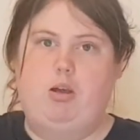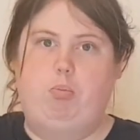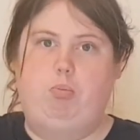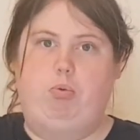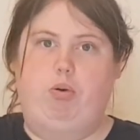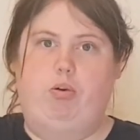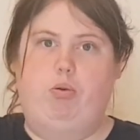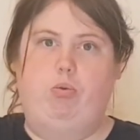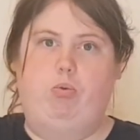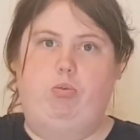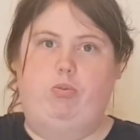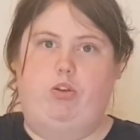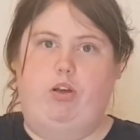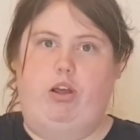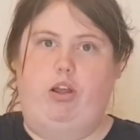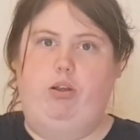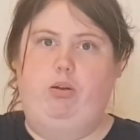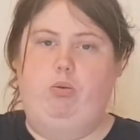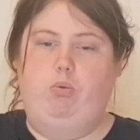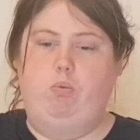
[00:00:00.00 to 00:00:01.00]
But
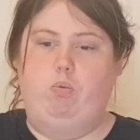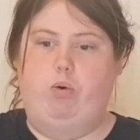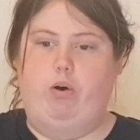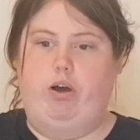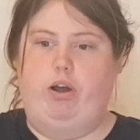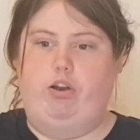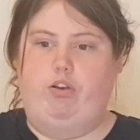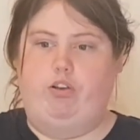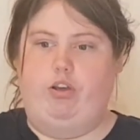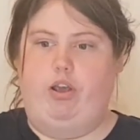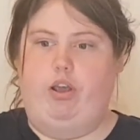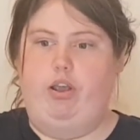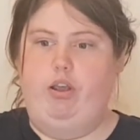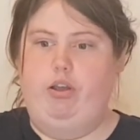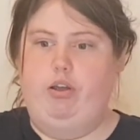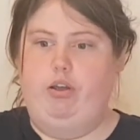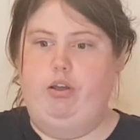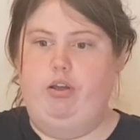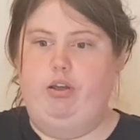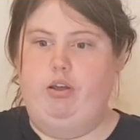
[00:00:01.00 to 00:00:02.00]
also what I do,
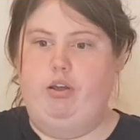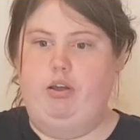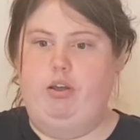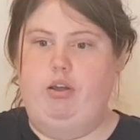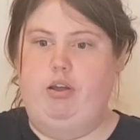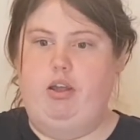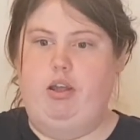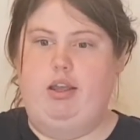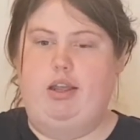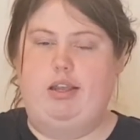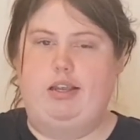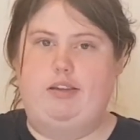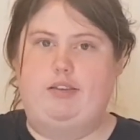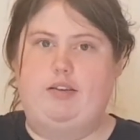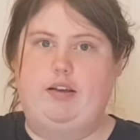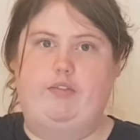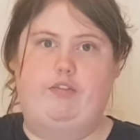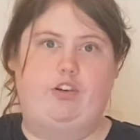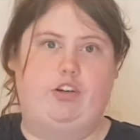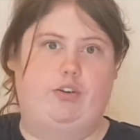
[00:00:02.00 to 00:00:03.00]

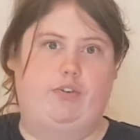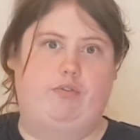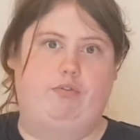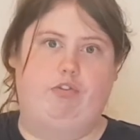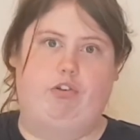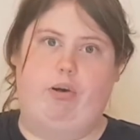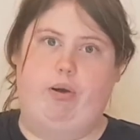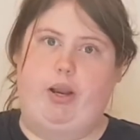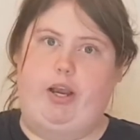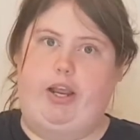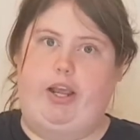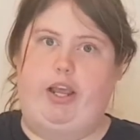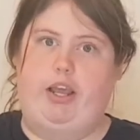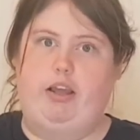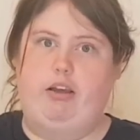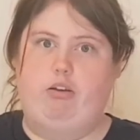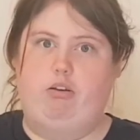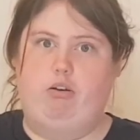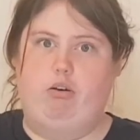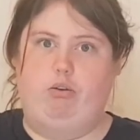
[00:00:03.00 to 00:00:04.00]
instead of just throwing
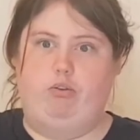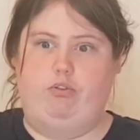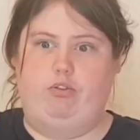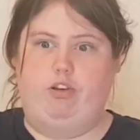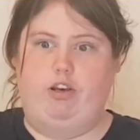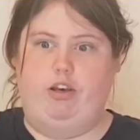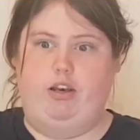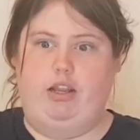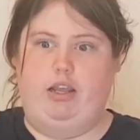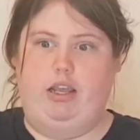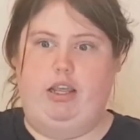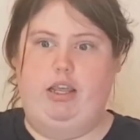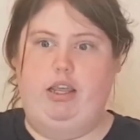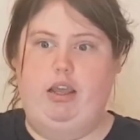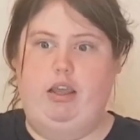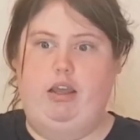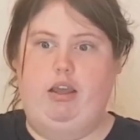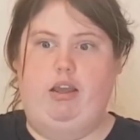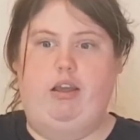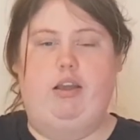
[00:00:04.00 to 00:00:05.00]
it constantly,
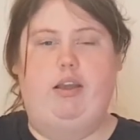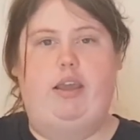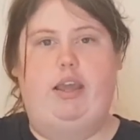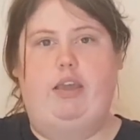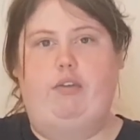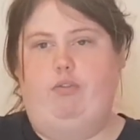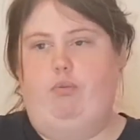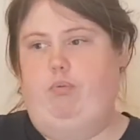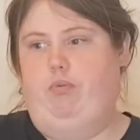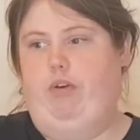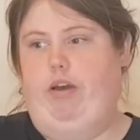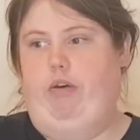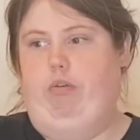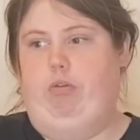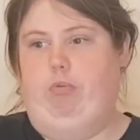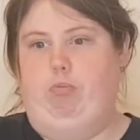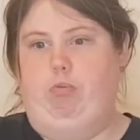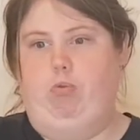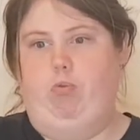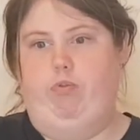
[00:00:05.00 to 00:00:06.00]
even
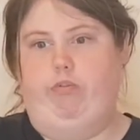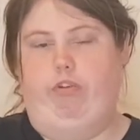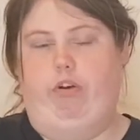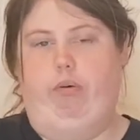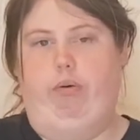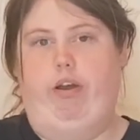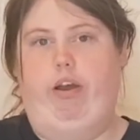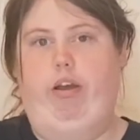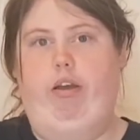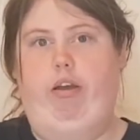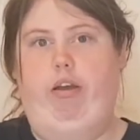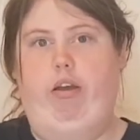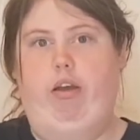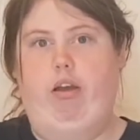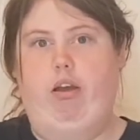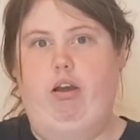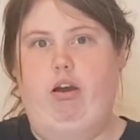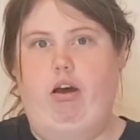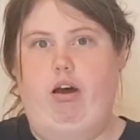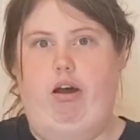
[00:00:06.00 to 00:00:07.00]
without the ball thrower,
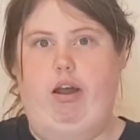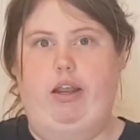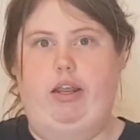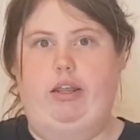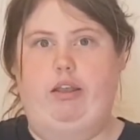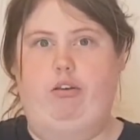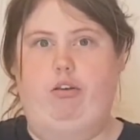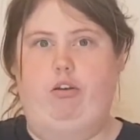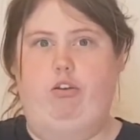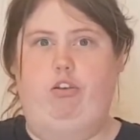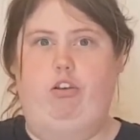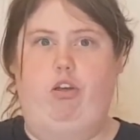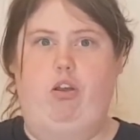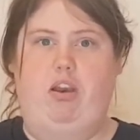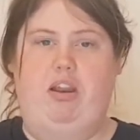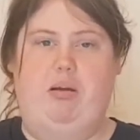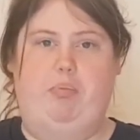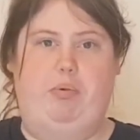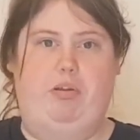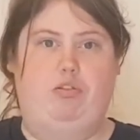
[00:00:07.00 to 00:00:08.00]
I could do a
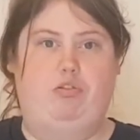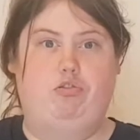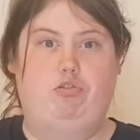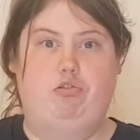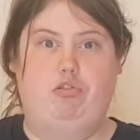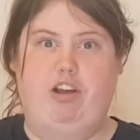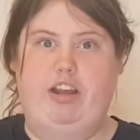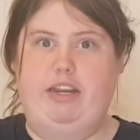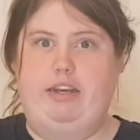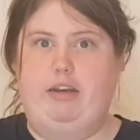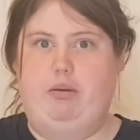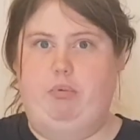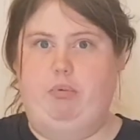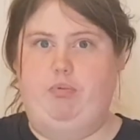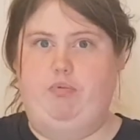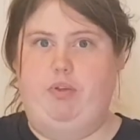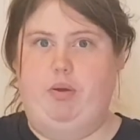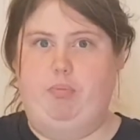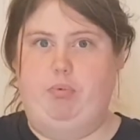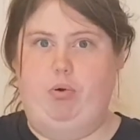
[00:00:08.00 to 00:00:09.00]
little bit of training with
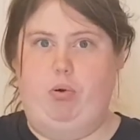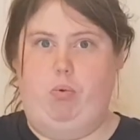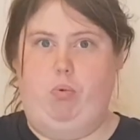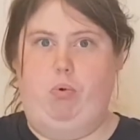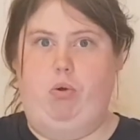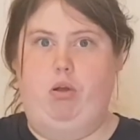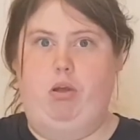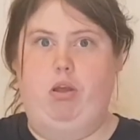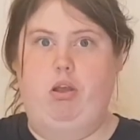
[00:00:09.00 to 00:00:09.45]
the ball.